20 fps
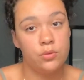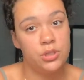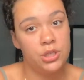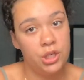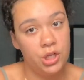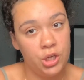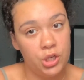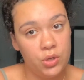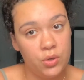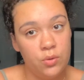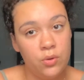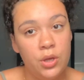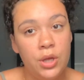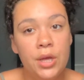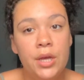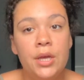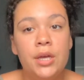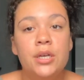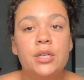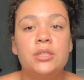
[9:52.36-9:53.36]
2.
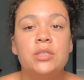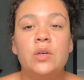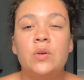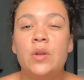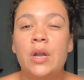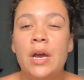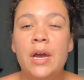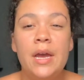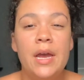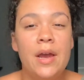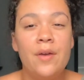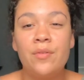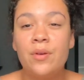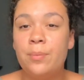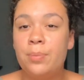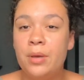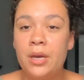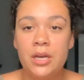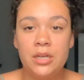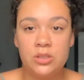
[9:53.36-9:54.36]
So not every
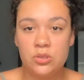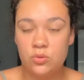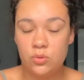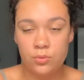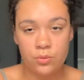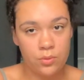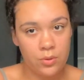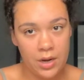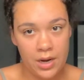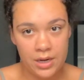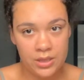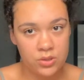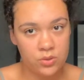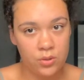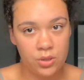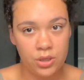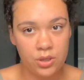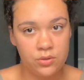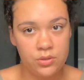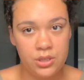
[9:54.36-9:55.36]
PA school requires
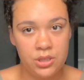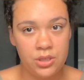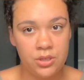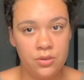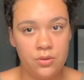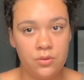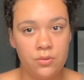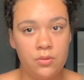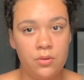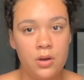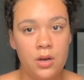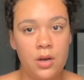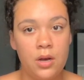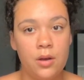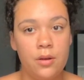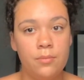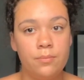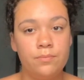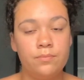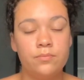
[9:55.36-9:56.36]
Orgo 2.
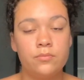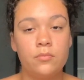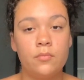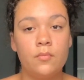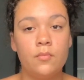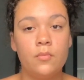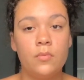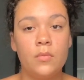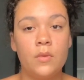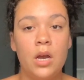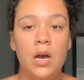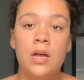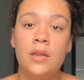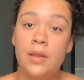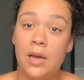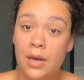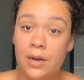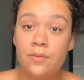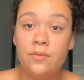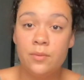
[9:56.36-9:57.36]
A
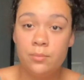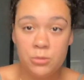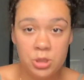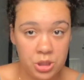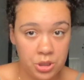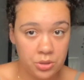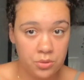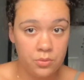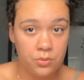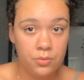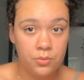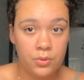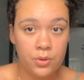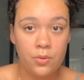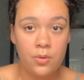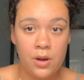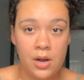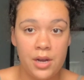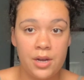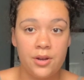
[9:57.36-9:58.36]
lot of them do
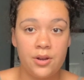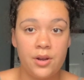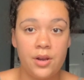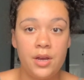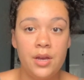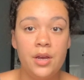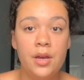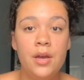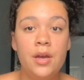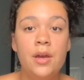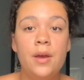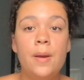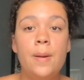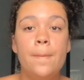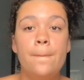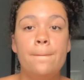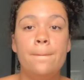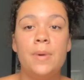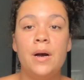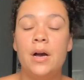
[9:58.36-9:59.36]
require it,
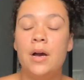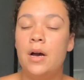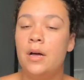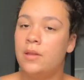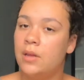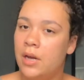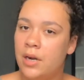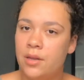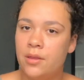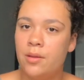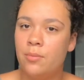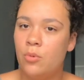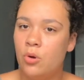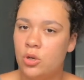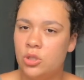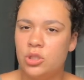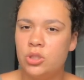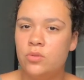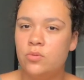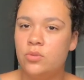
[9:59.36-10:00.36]
but a lot of them
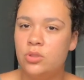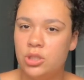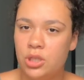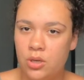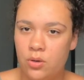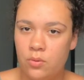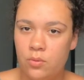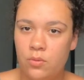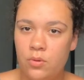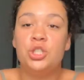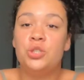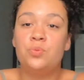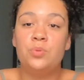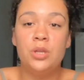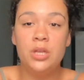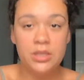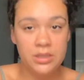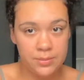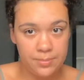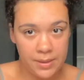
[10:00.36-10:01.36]
also don't. It
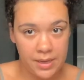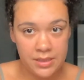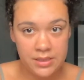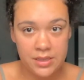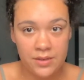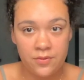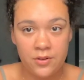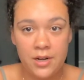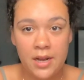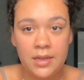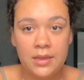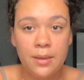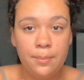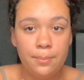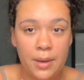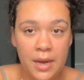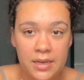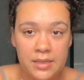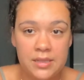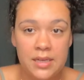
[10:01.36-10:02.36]
really depends. If you're not the
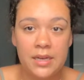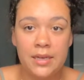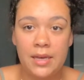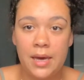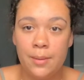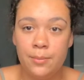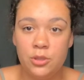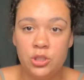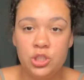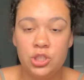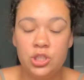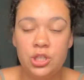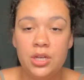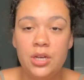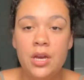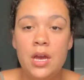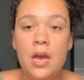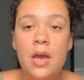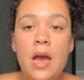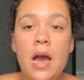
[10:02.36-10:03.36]
best at
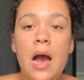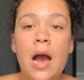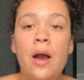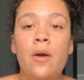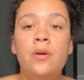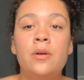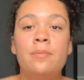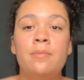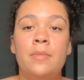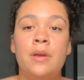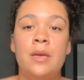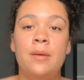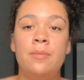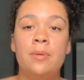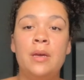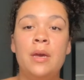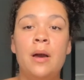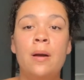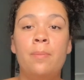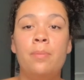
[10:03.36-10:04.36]
chemistry, I would
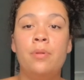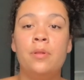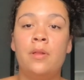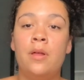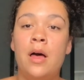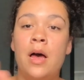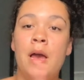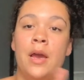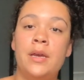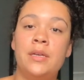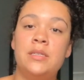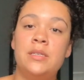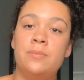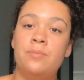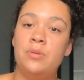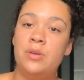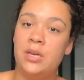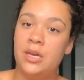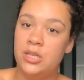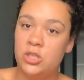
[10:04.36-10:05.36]
maybe apply to
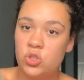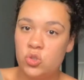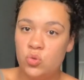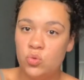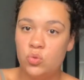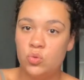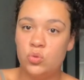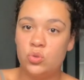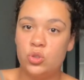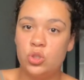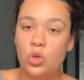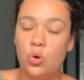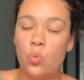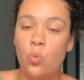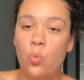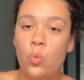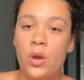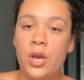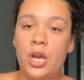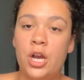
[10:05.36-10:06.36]
PA schools
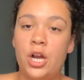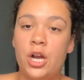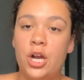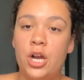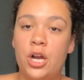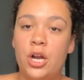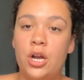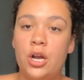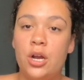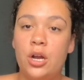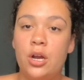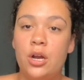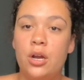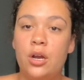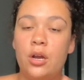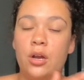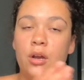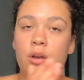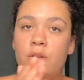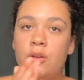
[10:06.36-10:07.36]
where,
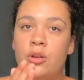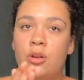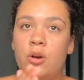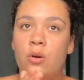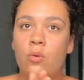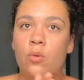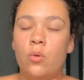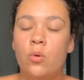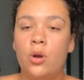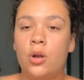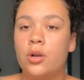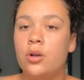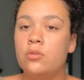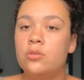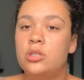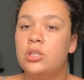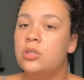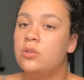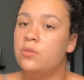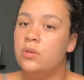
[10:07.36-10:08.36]
you know,
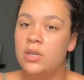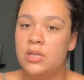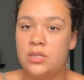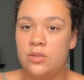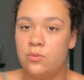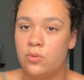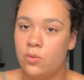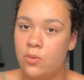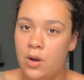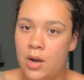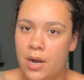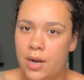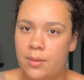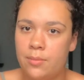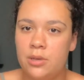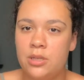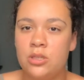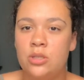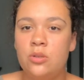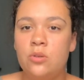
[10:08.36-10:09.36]
Orgo 2 isn't
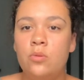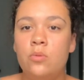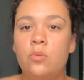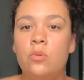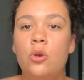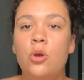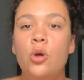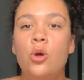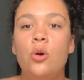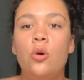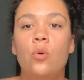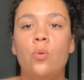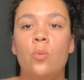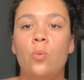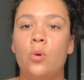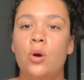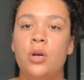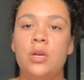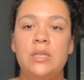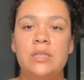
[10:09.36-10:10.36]
required, because you don't
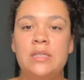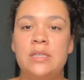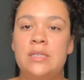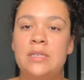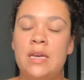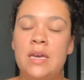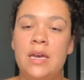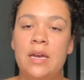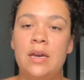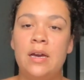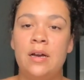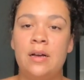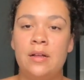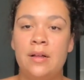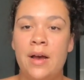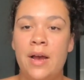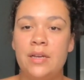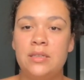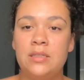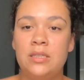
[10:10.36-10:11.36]
want to take a
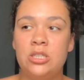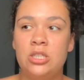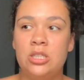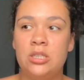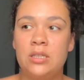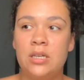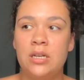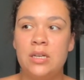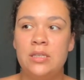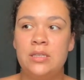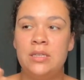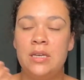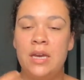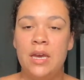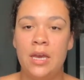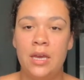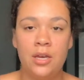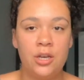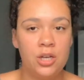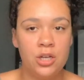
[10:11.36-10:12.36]
class that's just going to
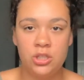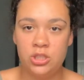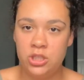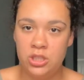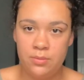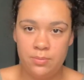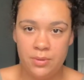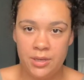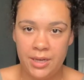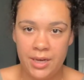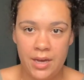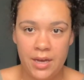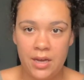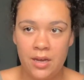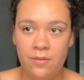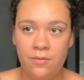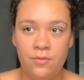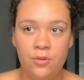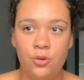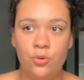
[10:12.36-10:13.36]
tank your
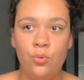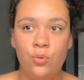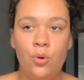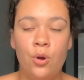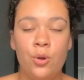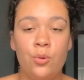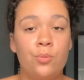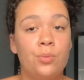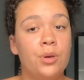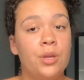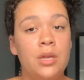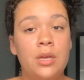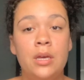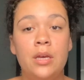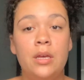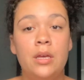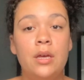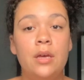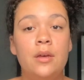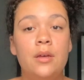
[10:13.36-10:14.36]
GPA. If you are
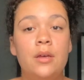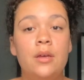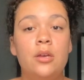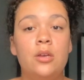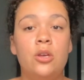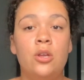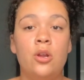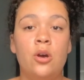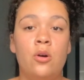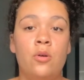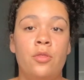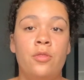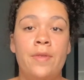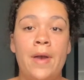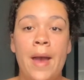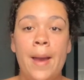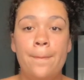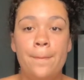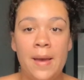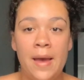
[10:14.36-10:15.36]
really, you know,
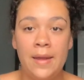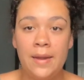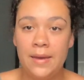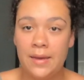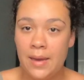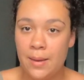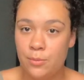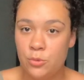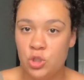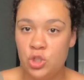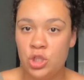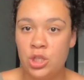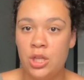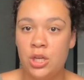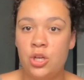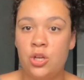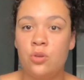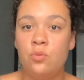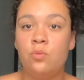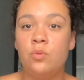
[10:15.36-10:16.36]
that bad at chemistry
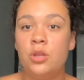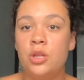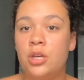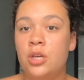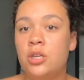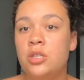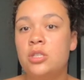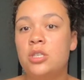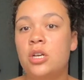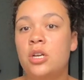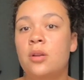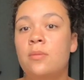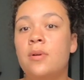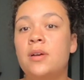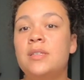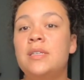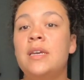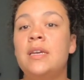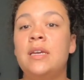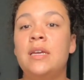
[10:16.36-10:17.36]
that you're really concerned
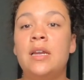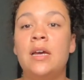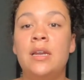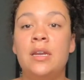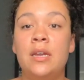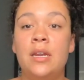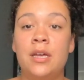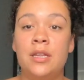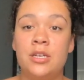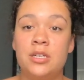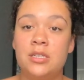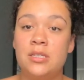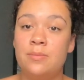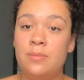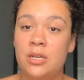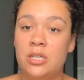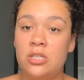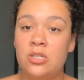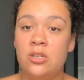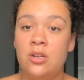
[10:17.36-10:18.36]
about taking another
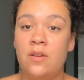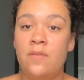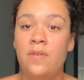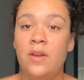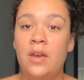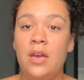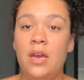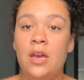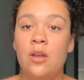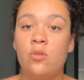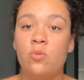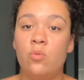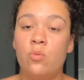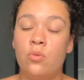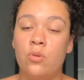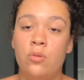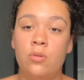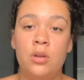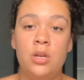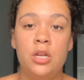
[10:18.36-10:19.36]
semester of it and
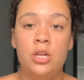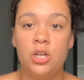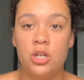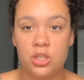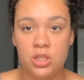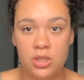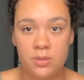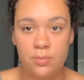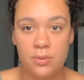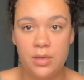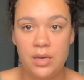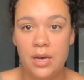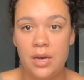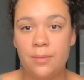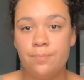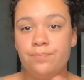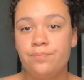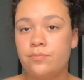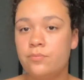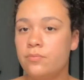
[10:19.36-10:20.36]
ruining your
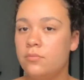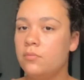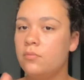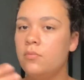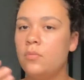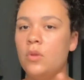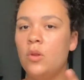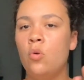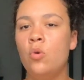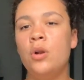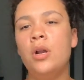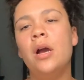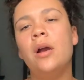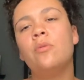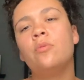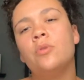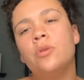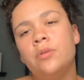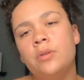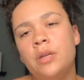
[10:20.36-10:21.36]
GPA, or
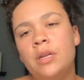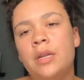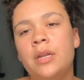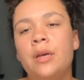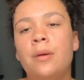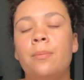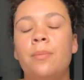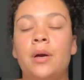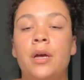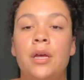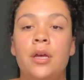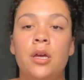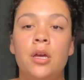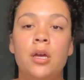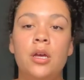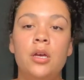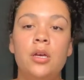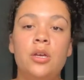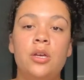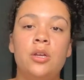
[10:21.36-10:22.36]
not ruining it, but,
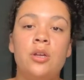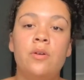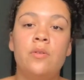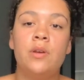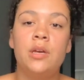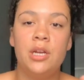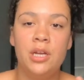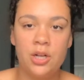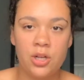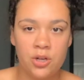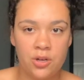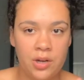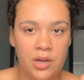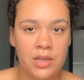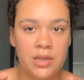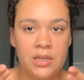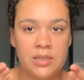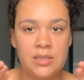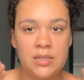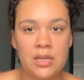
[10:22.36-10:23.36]
you know, getting a
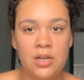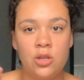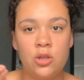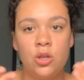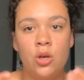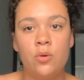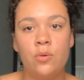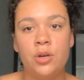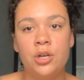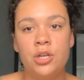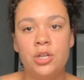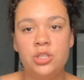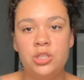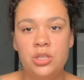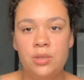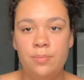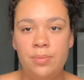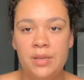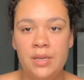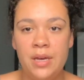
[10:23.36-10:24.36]
grade that's going to lower your
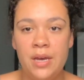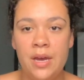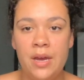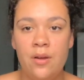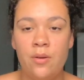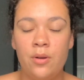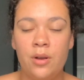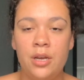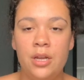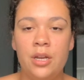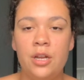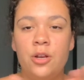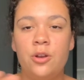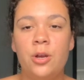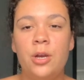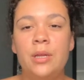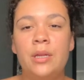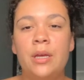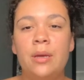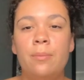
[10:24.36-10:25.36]
GPA, or getting a
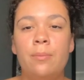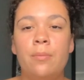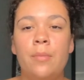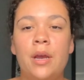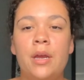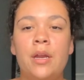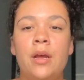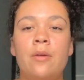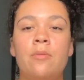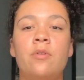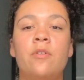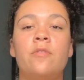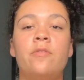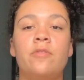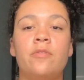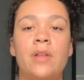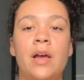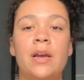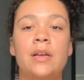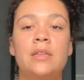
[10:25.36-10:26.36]
grade that might not
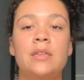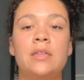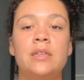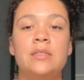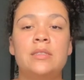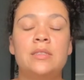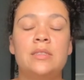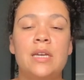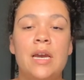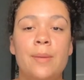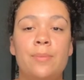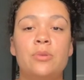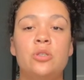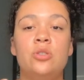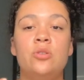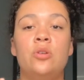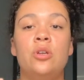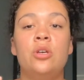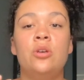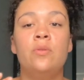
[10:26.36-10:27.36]
reflect the type of
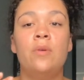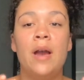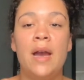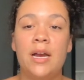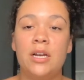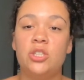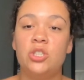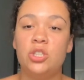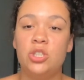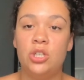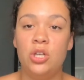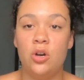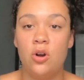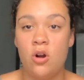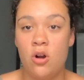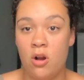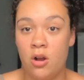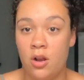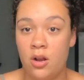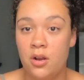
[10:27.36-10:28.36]
student you actually
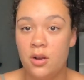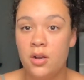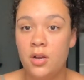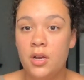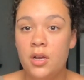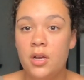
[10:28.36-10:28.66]
are,